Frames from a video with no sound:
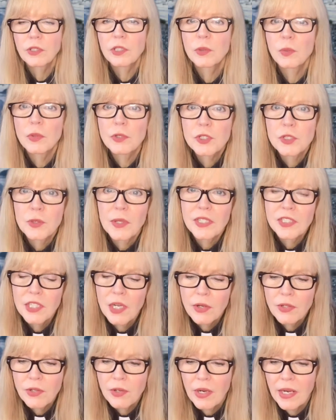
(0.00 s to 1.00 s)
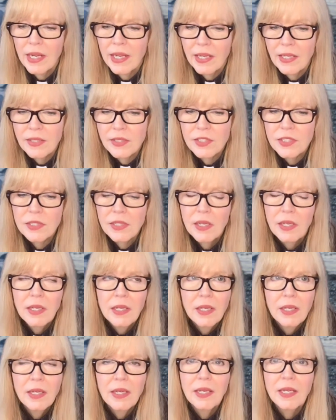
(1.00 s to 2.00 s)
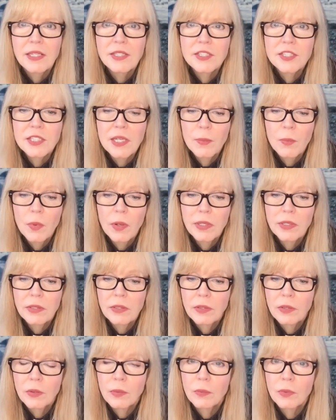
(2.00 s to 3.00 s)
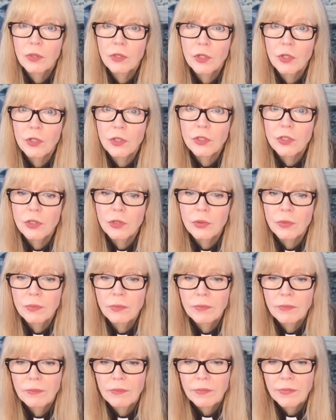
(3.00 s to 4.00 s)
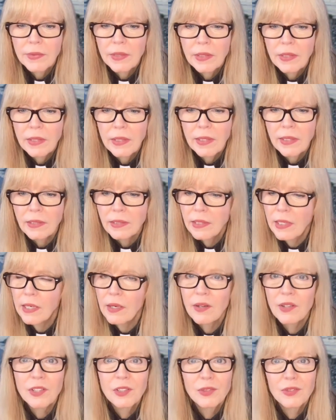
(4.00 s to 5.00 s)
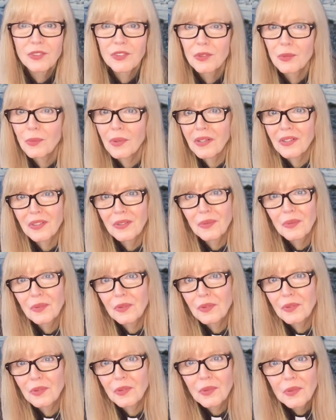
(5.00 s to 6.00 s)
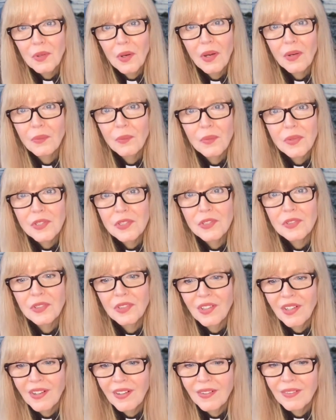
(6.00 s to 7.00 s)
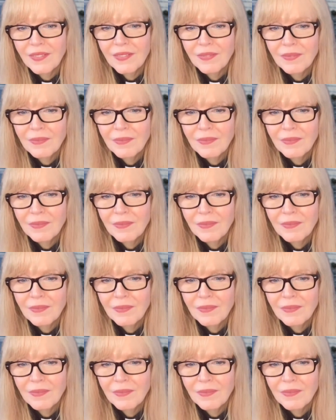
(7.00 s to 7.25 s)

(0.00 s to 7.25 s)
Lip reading: you will stretch out your hands and someone will gird you and carry you to where you do not wish to go.